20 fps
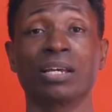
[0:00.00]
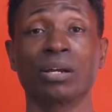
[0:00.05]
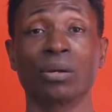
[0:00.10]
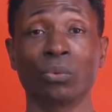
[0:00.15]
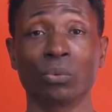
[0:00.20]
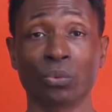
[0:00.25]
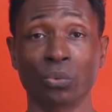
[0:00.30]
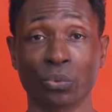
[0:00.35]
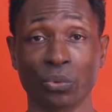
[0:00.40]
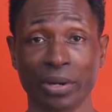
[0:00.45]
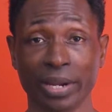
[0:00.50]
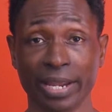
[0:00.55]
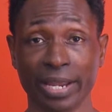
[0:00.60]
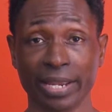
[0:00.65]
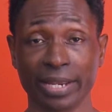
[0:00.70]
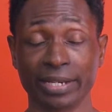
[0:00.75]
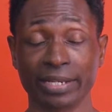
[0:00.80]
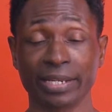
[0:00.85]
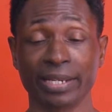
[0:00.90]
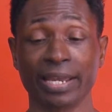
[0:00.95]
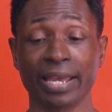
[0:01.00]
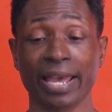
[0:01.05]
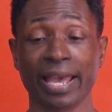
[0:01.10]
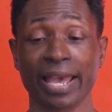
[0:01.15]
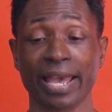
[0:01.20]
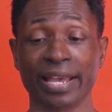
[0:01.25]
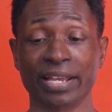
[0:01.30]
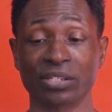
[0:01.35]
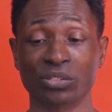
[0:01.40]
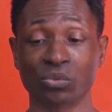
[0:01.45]
red
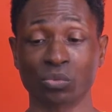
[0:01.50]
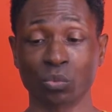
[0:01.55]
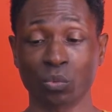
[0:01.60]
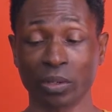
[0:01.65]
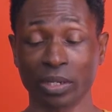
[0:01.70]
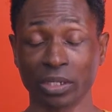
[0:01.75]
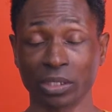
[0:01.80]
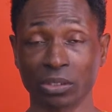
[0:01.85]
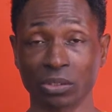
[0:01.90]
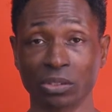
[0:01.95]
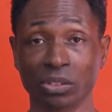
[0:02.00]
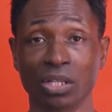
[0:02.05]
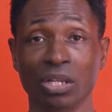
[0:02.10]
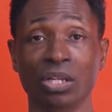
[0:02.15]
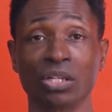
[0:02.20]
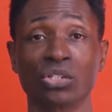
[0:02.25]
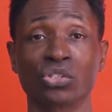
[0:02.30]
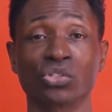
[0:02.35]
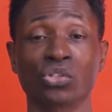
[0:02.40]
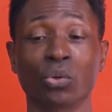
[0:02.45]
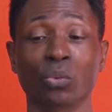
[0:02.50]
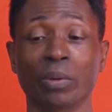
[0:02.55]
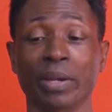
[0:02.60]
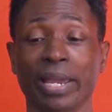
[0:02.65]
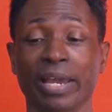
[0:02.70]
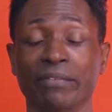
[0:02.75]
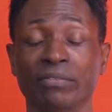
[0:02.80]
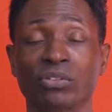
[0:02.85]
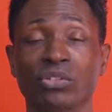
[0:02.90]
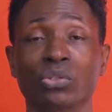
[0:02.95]
as well. So we
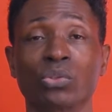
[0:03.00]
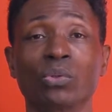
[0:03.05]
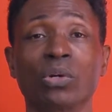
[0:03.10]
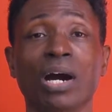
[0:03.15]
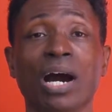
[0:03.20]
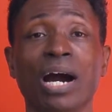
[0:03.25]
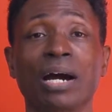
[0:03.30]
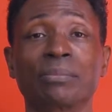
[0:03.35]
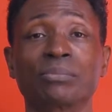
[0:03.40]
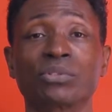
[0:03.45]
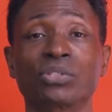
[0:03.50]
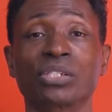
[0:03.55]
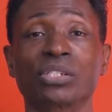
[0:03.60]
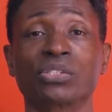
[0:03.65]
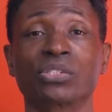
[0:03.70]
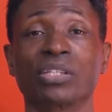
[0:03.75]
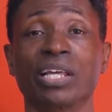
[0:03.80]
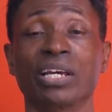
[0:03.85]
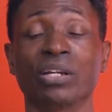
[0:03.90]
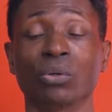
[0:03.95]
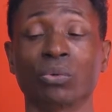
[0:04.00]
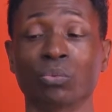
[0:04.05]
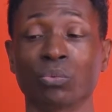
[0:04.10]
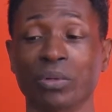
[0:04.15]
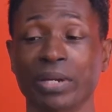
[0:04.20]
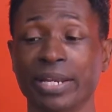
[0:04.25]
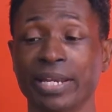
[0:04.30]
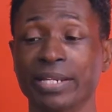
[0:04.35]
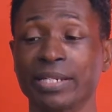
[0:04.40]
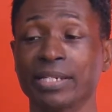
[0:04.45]
have two objects that are
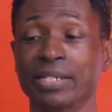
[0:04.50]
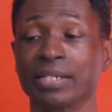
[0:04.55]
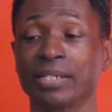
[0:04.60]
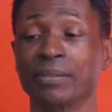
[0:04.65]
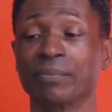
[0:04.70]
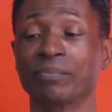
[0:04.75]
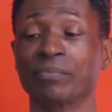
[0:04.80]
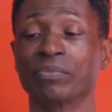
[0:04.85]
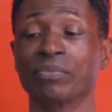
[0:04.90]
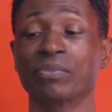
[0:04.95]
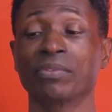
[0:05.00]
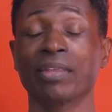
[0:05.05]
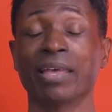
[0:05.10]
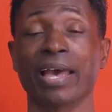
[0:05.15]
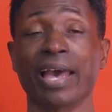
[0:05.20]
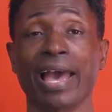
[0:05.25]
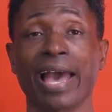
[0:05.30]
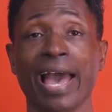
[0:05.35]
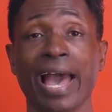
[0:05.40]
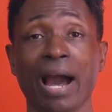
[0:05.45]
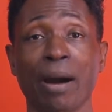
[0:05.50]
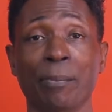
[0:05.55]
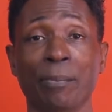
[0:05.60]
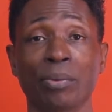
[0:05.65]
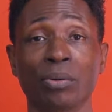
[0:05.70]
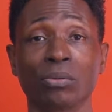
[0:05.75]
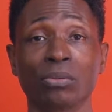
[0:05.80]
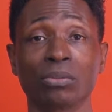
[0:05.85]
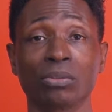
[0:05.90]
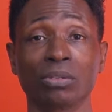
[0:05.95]
red,
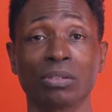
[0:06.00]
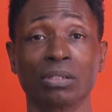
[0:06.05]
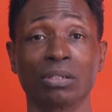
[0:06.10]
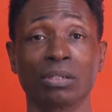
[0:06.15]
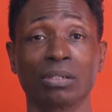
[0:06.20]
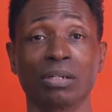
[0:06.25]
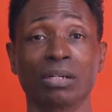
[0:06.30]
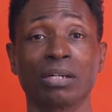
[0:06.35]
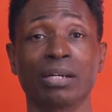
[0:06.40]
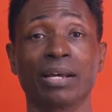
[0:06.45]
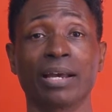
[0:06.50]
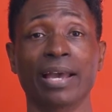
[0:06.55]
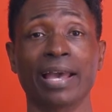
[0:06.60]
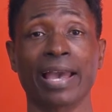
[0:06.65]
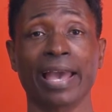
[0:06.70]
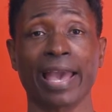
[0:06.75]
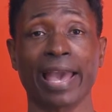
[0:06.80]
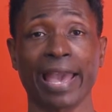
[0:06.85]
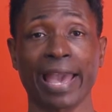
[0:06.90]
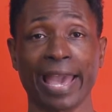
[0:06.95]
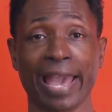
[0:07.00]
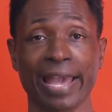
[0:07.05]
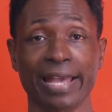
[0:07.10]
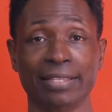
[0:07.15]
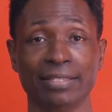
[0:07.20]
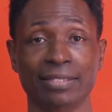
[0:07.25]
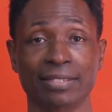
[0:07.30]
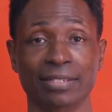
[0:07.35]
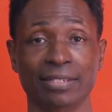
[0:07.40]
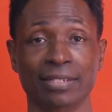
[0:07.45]
apple,
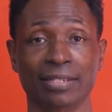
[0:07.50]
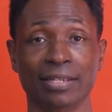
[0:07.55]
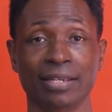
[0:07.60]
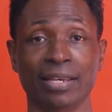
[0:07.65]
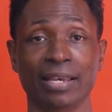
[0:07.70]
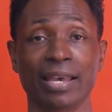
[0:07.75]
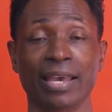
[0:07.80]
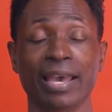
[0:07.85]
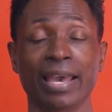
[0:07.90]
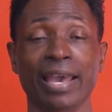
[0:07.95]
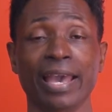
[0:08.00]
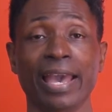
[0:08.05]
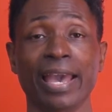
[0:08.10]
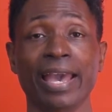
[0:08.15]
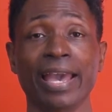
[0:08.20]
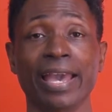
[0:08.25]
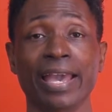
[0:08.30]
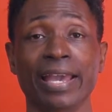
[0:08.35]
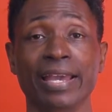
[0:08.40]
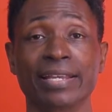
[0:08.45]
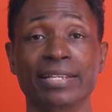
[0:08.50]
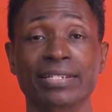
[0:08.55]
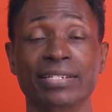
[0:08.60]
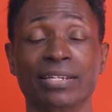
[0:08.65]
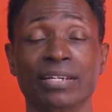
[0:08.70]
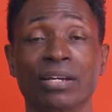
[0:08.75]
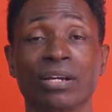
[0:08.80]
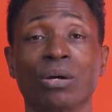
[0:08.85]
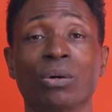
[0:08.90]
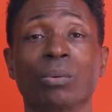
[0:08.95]
hat, and
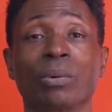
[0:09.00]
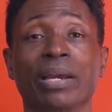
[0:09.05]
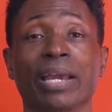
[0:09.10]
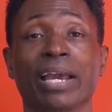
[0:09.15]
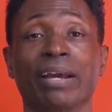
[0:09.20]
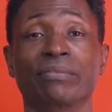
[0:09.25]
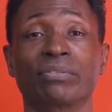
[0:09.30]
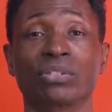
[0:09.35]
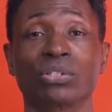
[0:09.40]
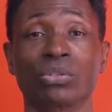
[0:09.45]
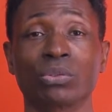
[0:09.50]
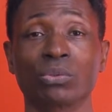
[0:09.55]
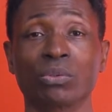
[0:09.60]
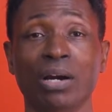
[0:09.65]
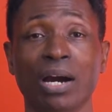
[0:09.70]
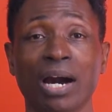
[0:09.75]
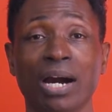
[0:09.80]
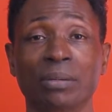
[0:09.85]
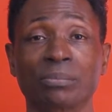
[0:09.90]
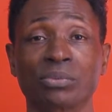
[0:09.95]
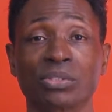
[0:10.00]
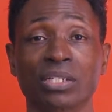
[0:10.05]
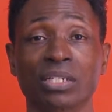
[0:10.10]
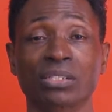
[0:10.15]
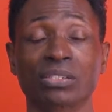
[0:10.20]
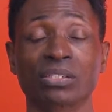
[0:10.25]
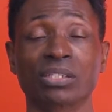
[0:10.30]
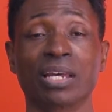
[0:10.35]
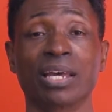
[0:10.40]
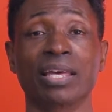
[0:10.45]
we have two
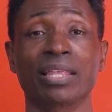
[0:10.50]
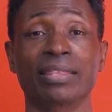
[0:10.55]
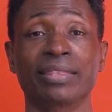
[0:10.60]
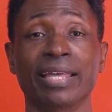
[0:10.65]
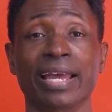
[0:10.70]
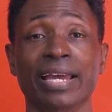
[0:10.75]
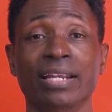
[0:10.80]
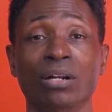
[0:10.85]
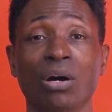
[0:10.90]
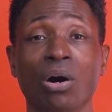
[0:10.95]
objects that